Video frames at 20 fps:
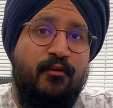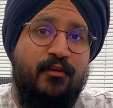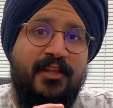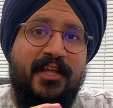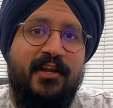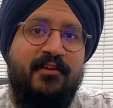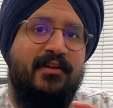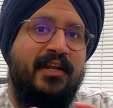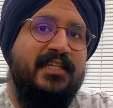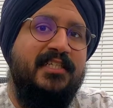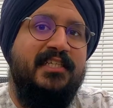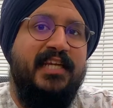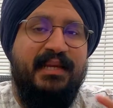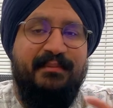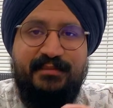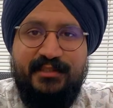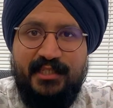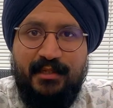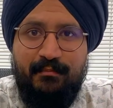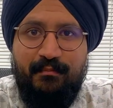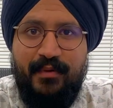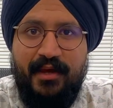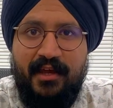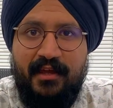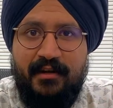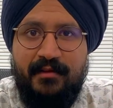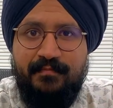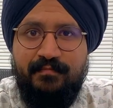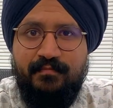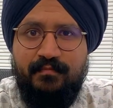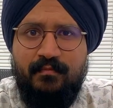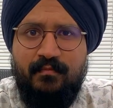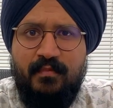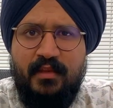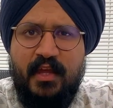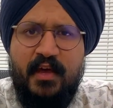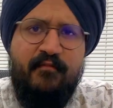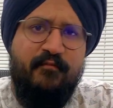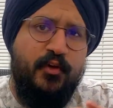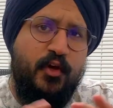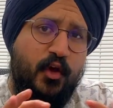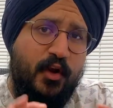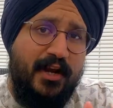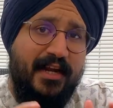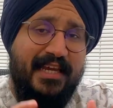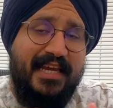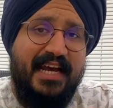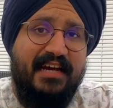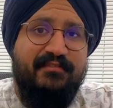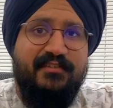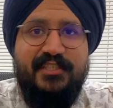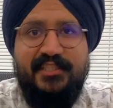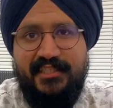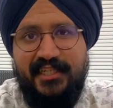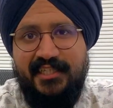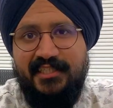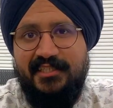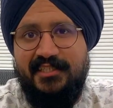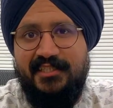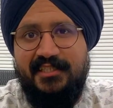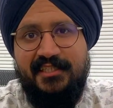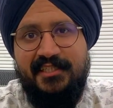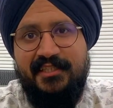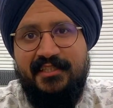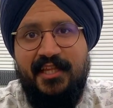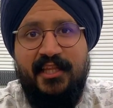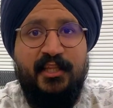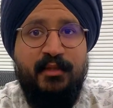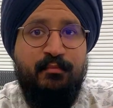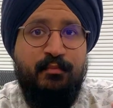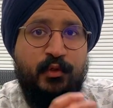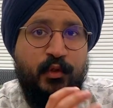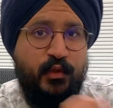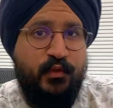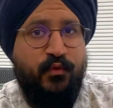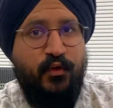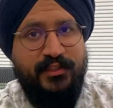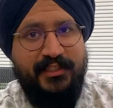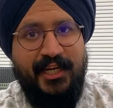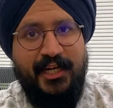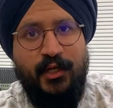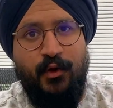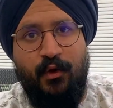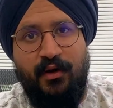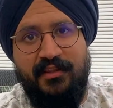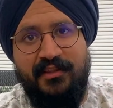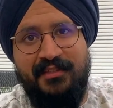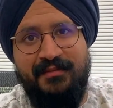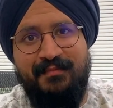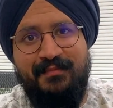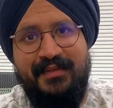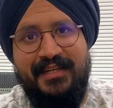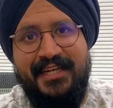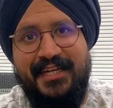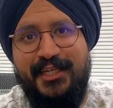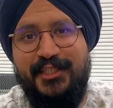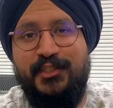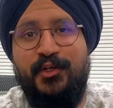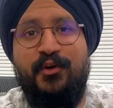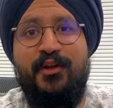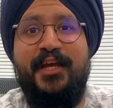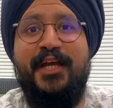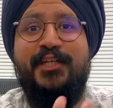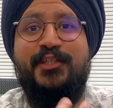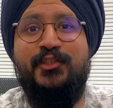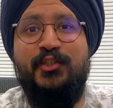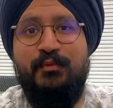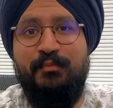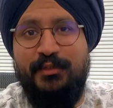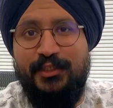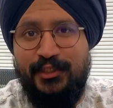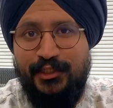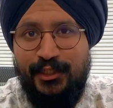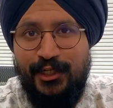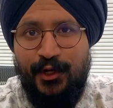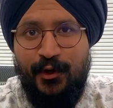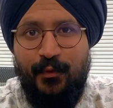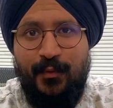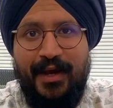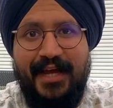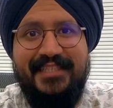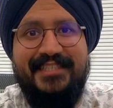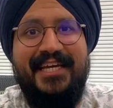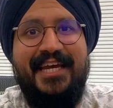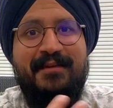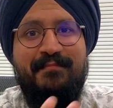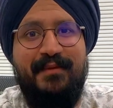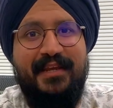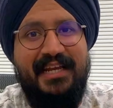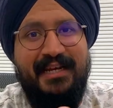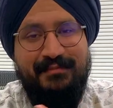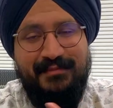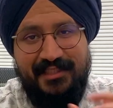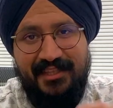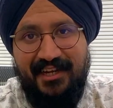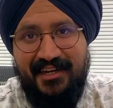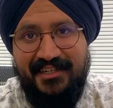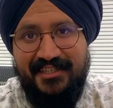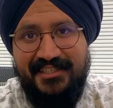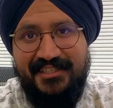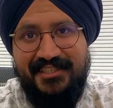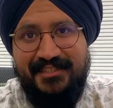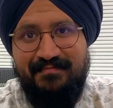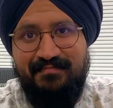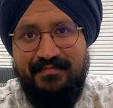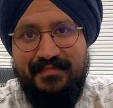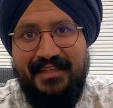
do their runtimes compare. We already have a sense that the brute force algorithm is going to get super slow as n becomes large,